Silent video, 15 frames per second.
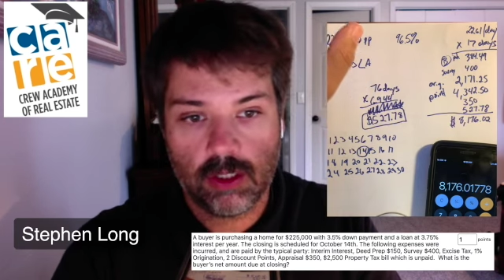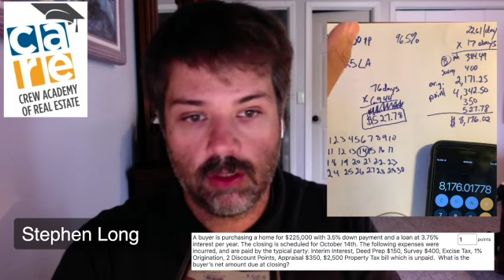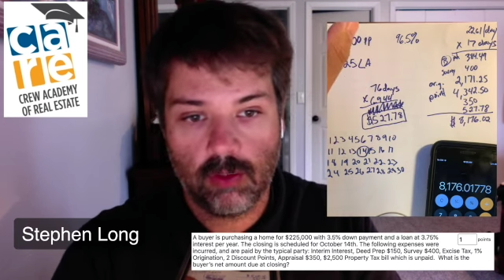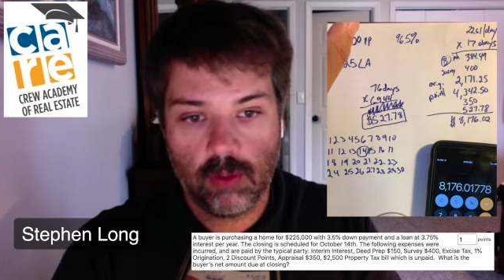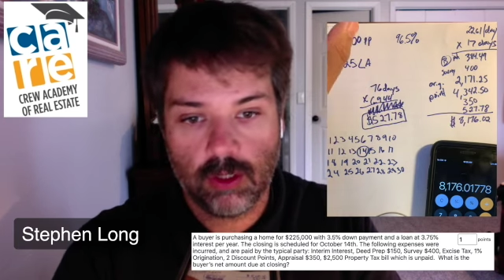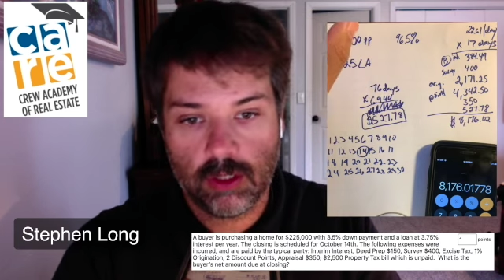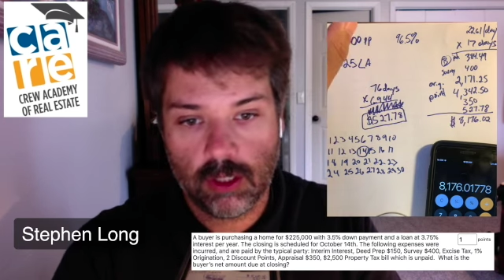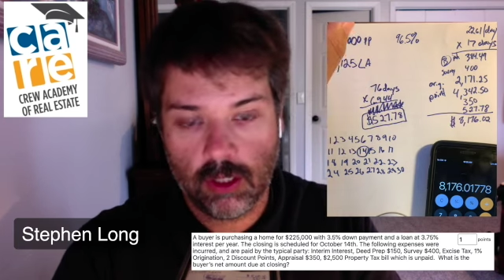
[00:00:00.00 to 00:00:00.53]

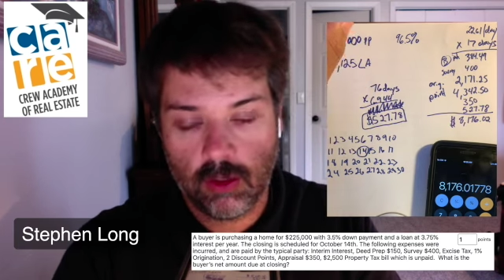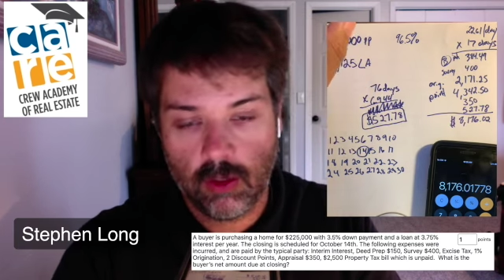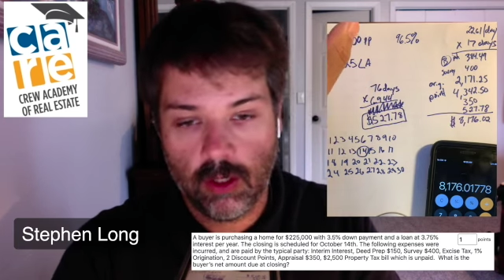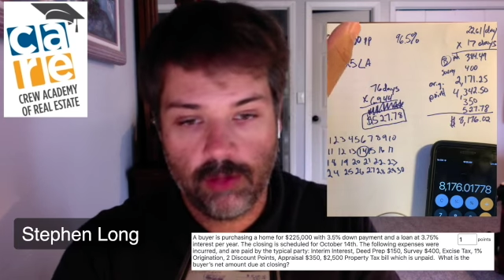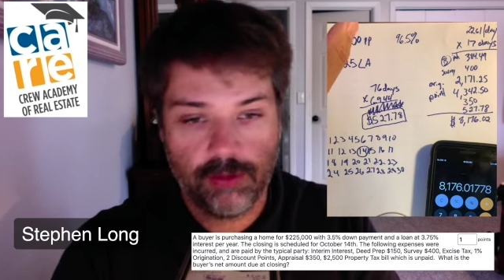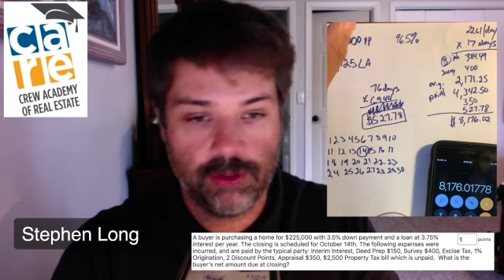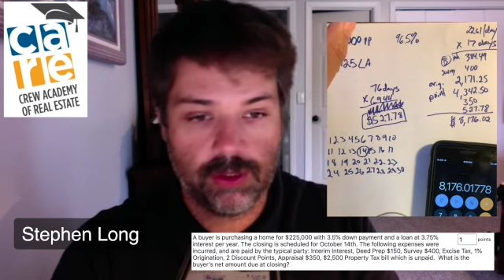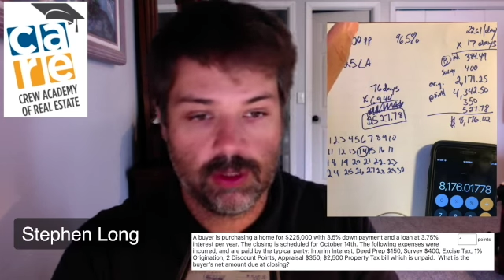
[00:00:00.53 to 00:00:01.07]
which I don't have
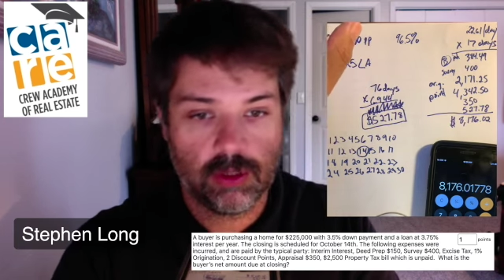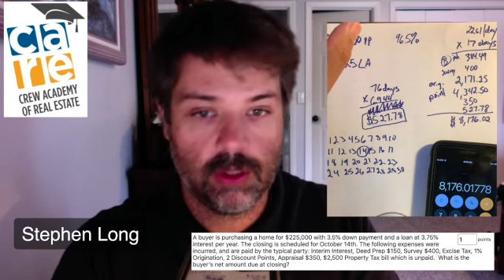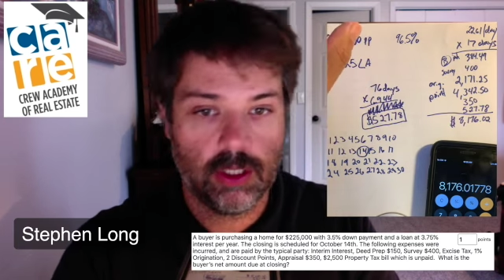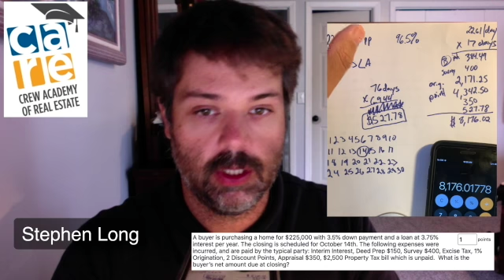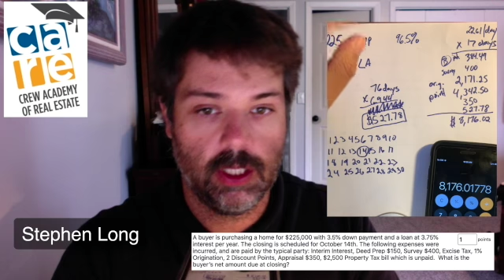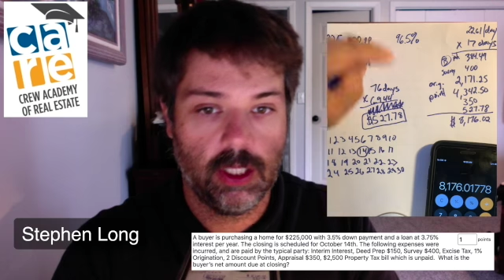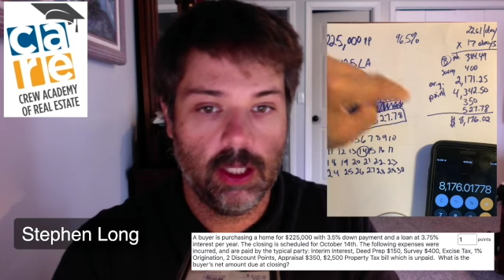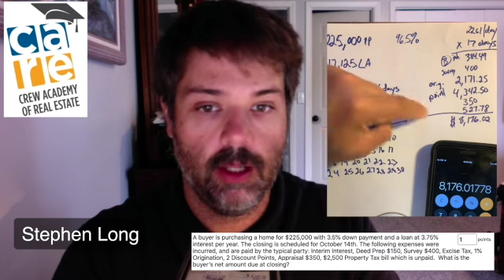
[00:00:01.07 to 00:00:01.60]
on the
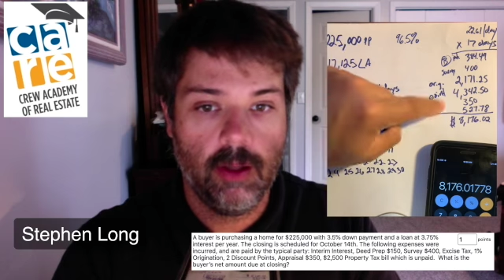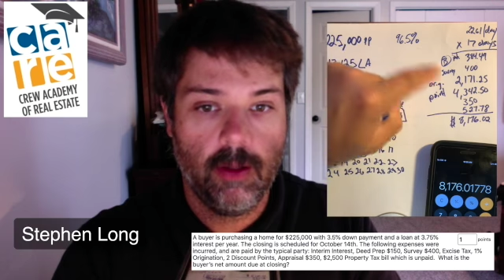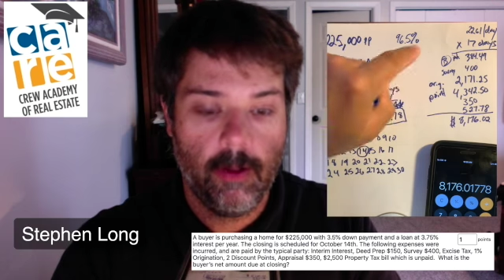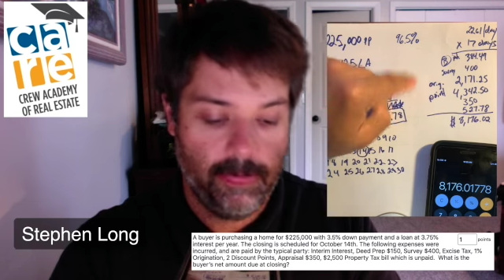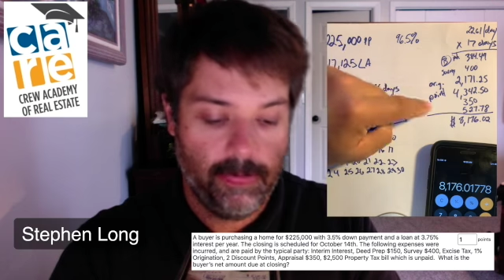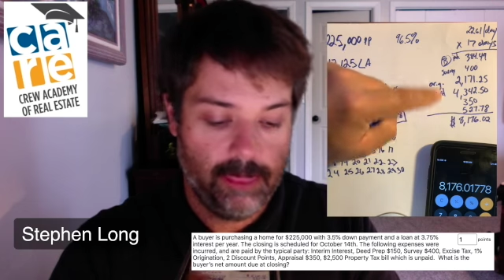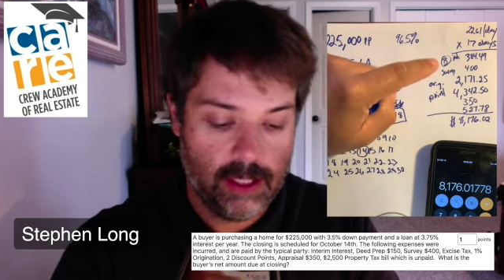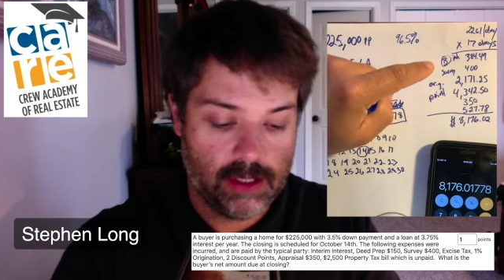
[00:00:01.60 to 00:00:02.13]
screen,
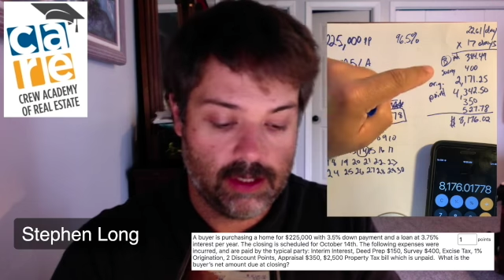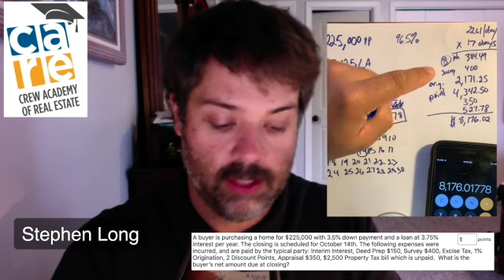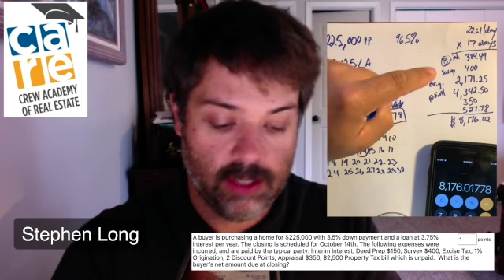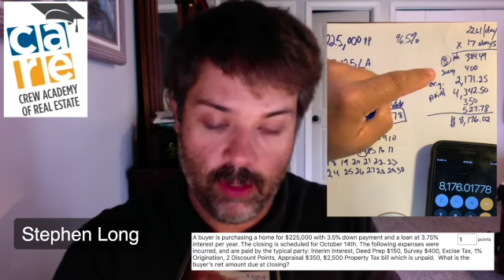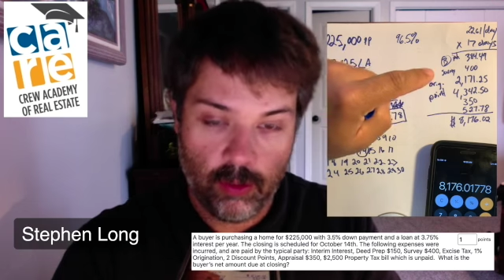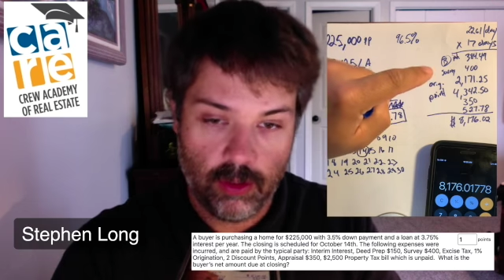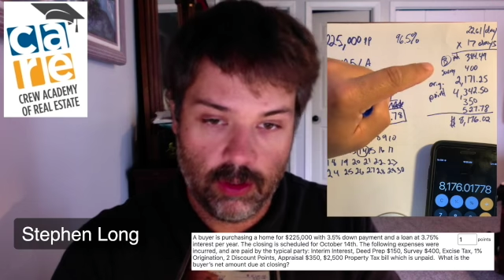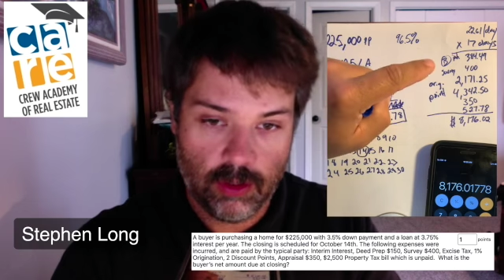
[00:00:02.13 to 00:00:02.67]
that is not
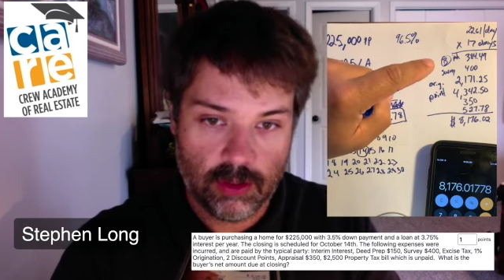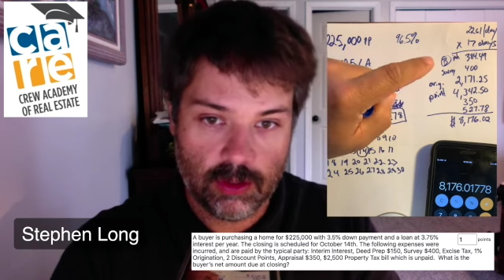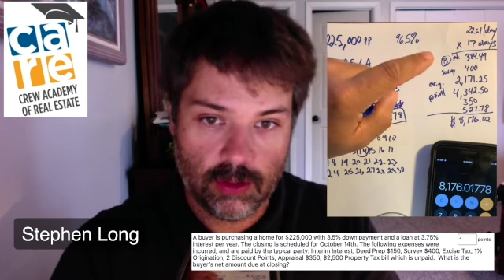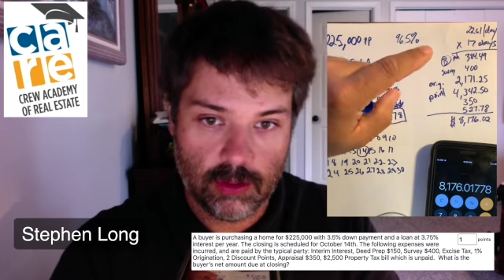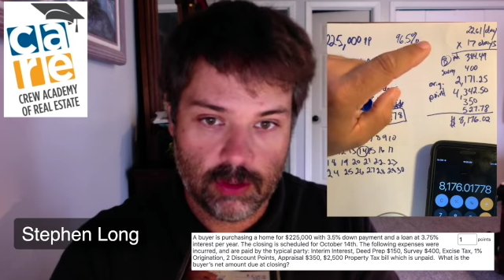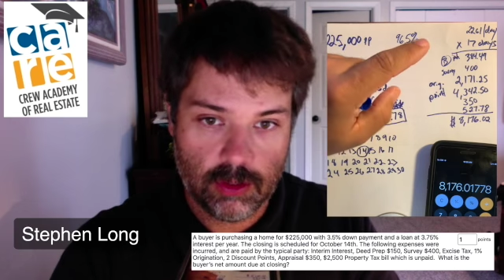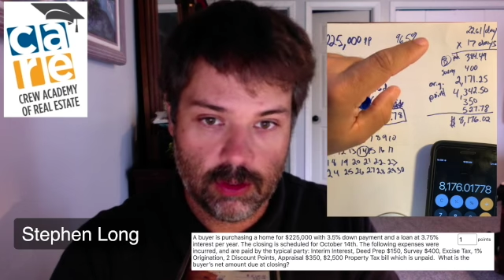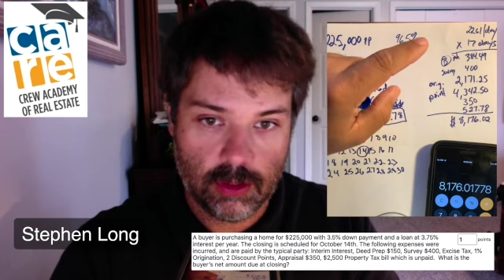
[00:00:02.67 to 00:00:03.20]
one of your
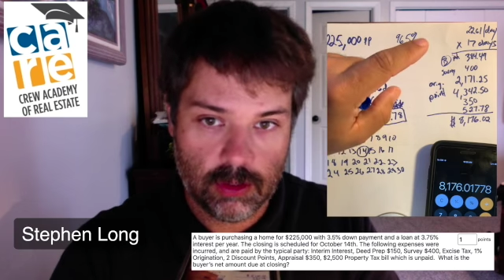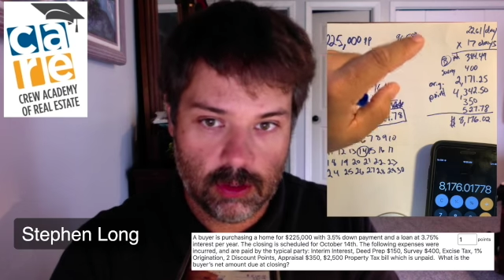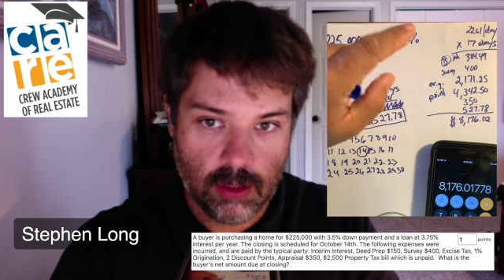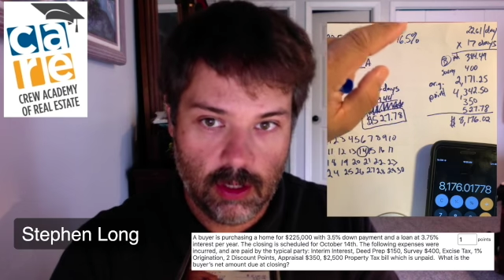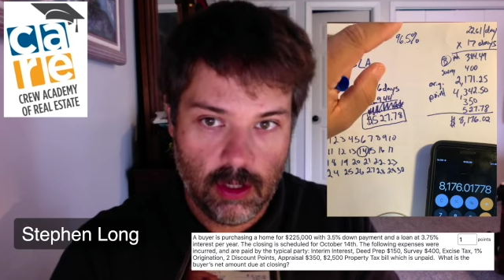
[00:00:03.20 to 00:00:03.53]
solutions.